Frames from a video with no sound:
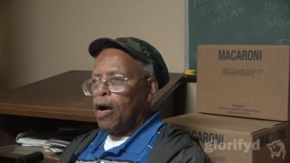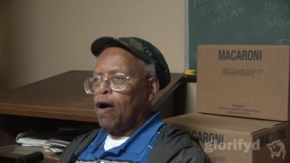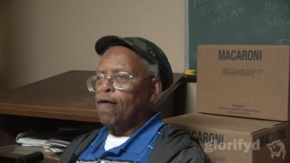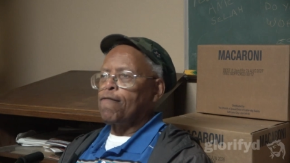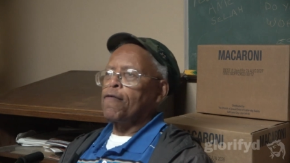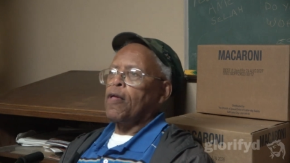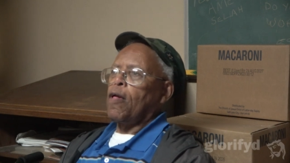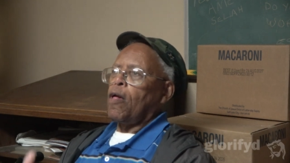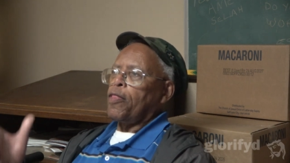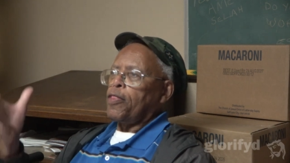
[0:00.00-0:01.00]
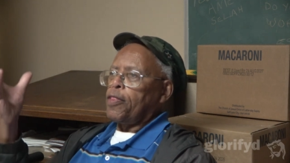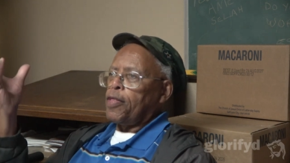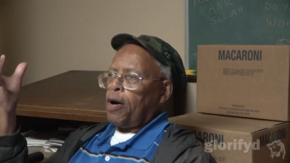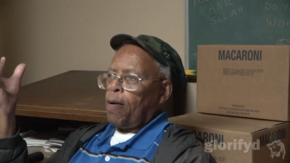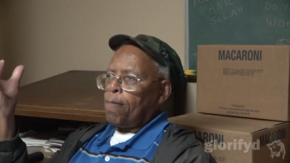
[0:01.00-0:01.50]
of
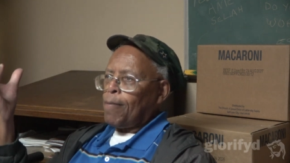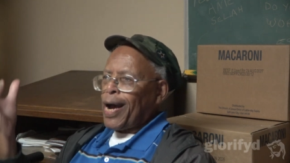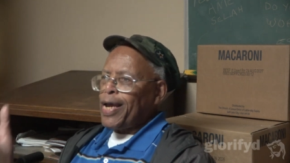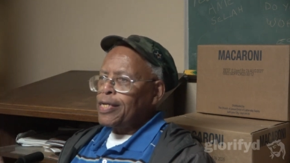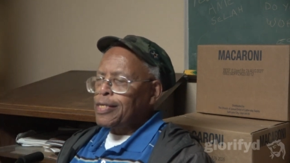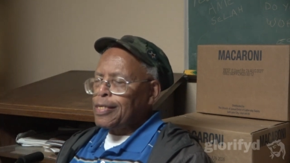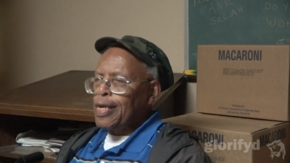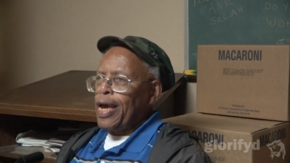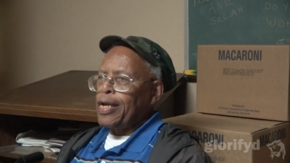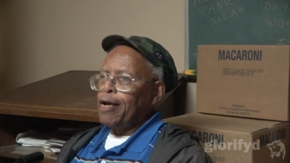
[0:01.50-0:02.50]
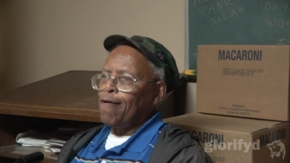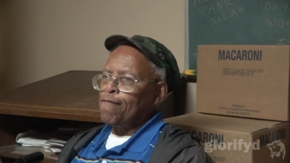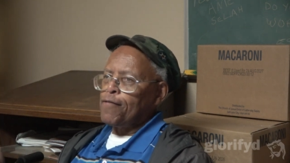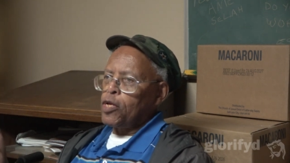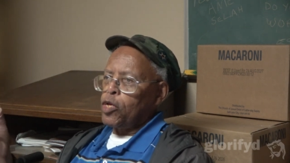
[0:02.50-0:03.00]
the mindset
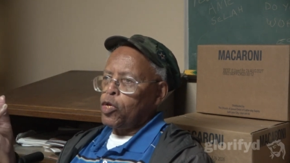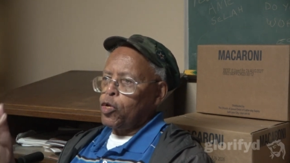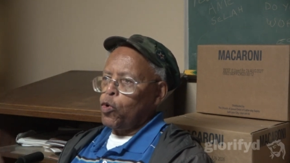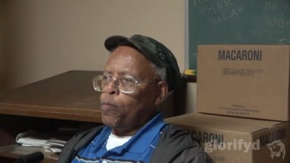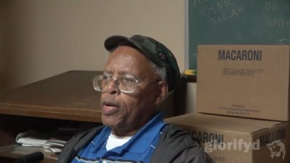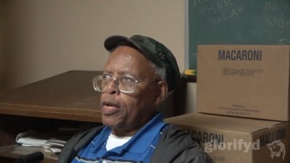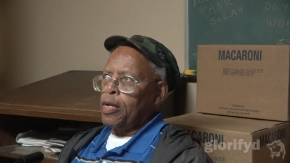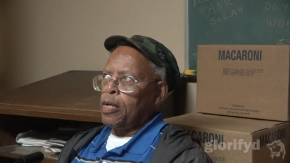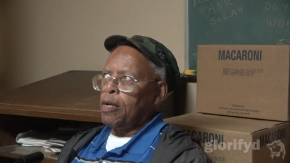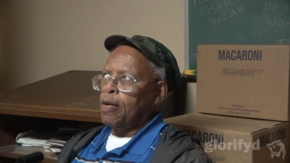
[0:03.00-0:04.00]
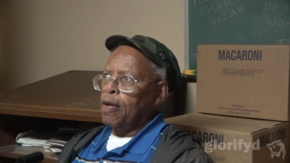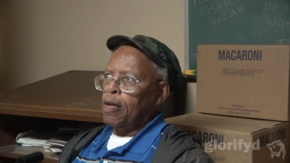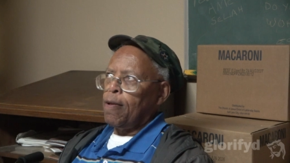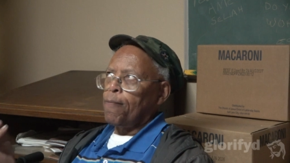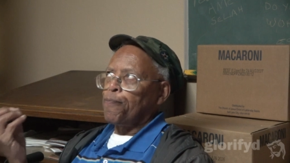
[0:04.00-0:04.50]
of the human
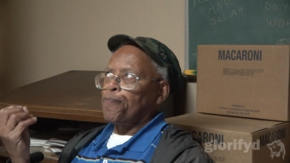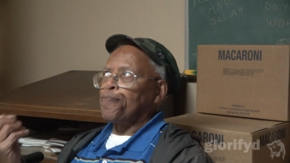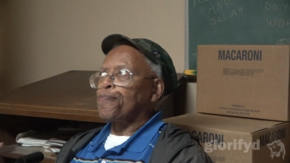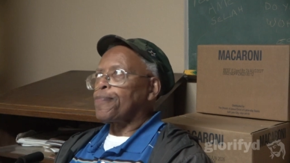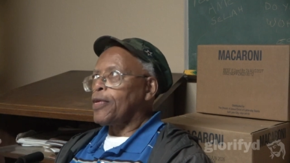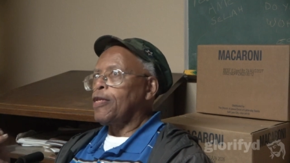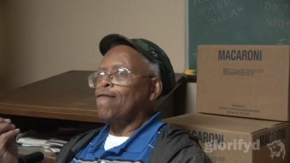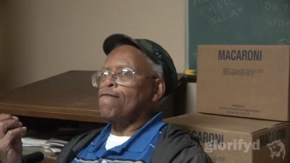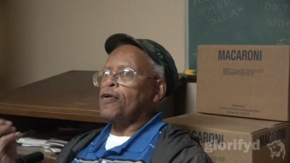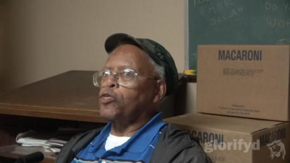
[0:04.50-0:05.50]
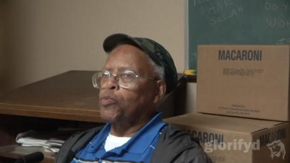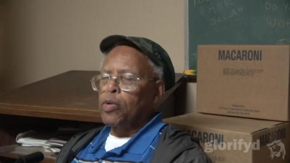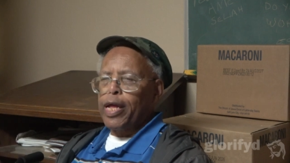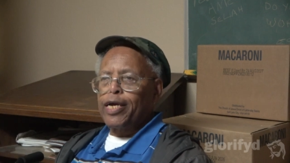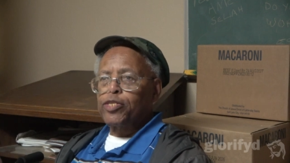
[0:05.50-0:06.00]

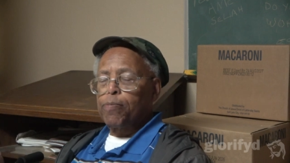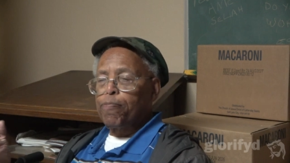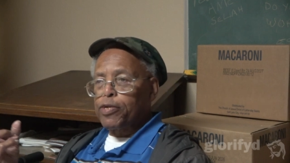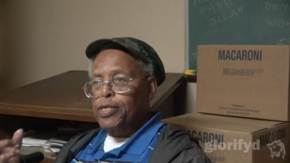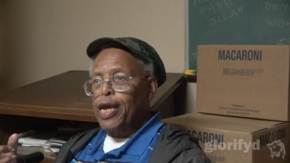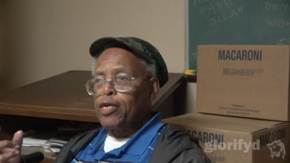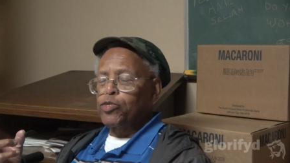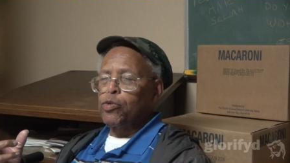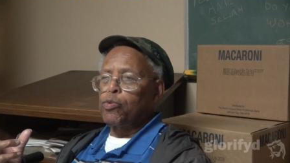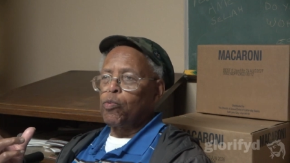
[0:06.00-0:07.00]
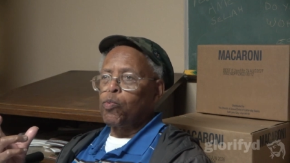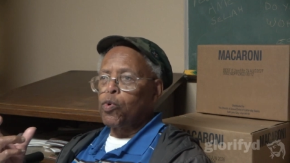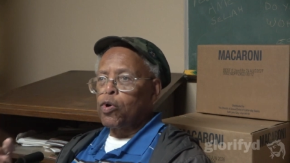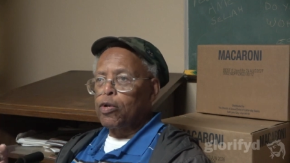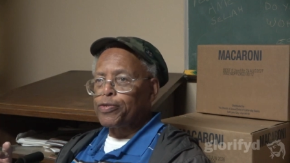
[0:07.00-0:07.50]
individual as it pertains to the
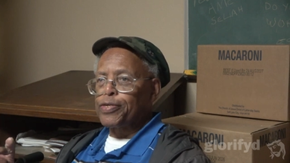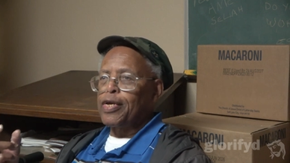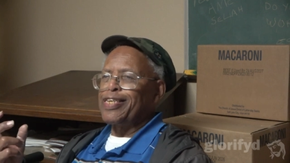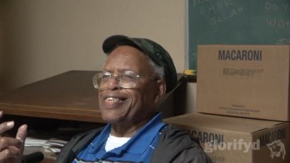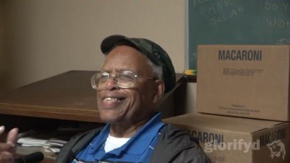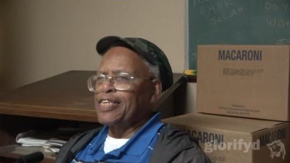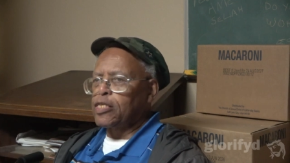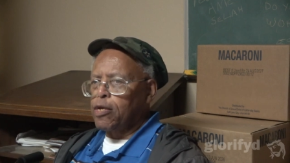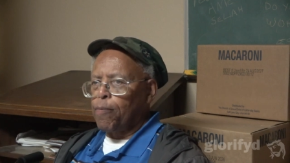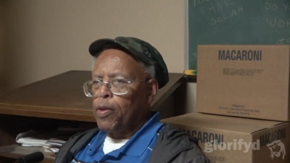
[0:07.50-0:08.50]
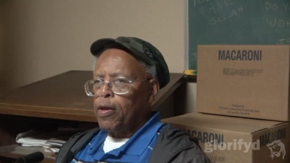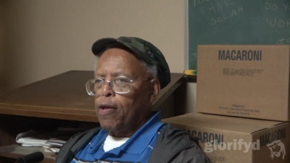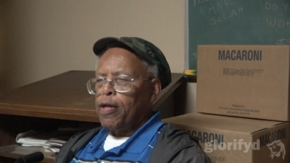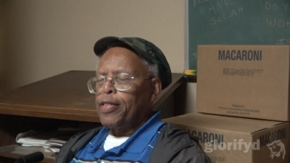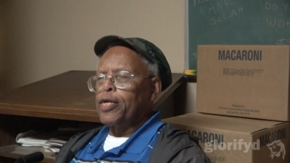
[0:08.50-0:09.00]
world's system.
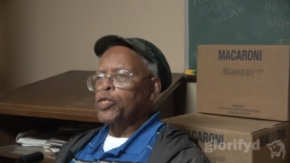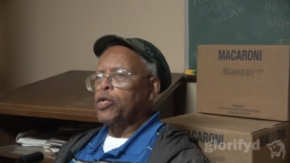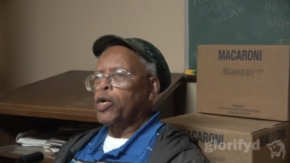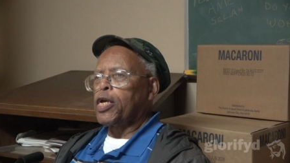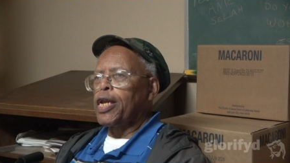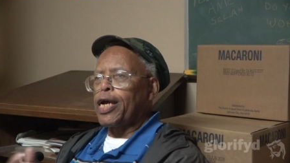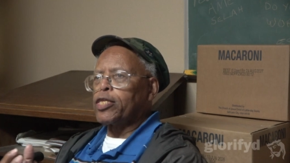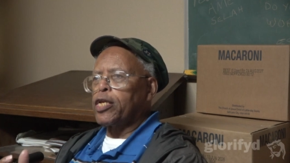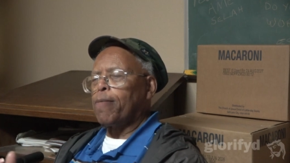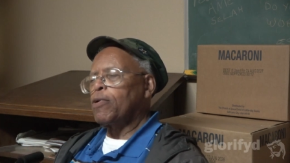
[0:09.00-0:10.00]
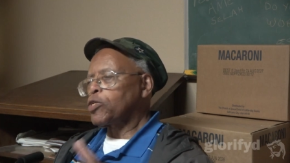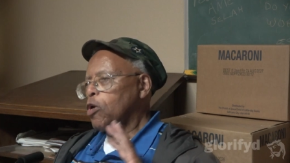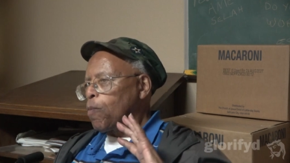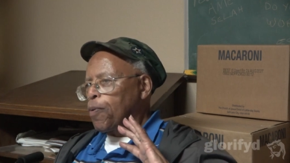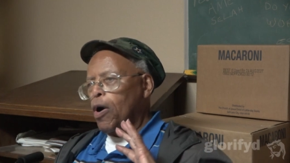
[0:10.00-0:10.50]
Yes. They're so connected, they've been
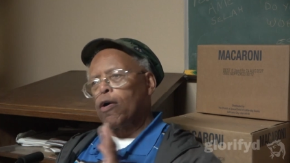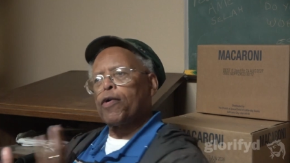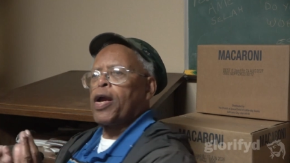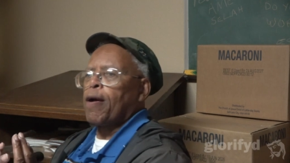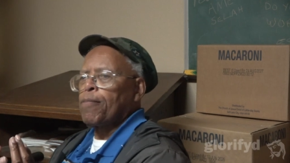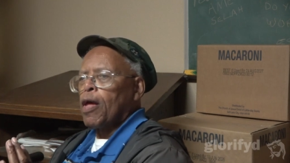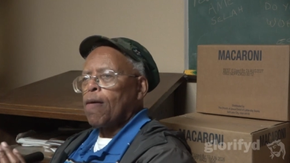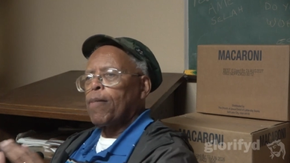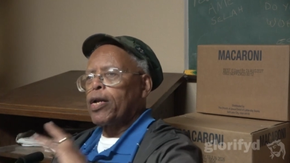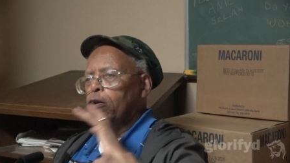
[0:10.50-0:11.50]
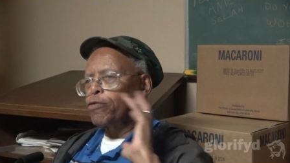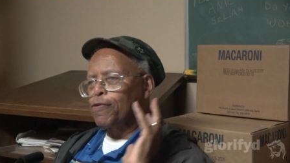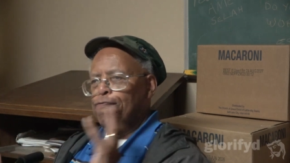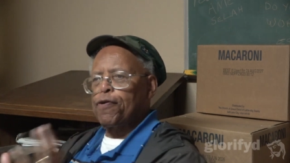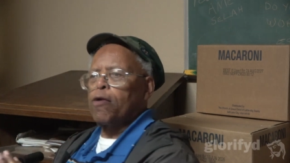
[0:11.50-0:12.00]
so programmed by the
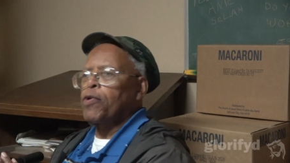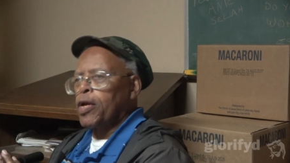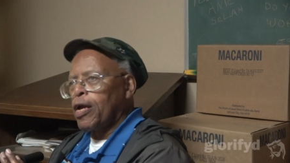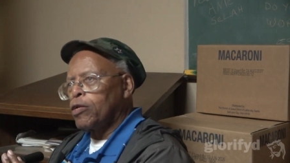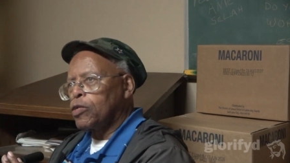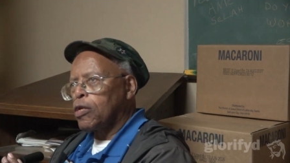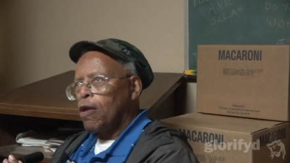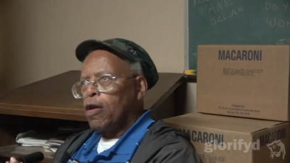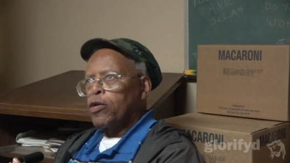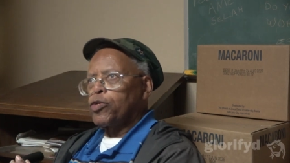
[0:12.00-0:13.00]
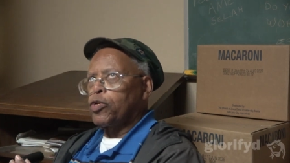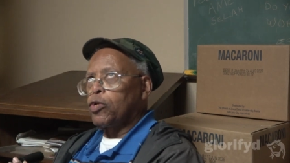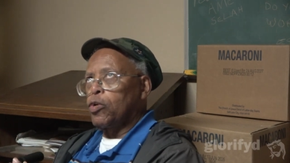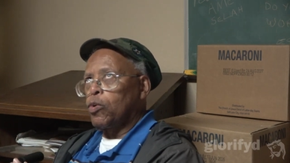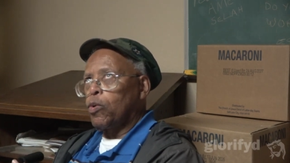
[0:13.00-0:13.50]
Luciferians
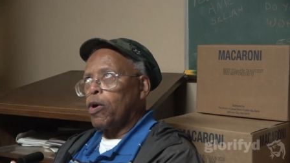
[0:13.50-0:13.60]
to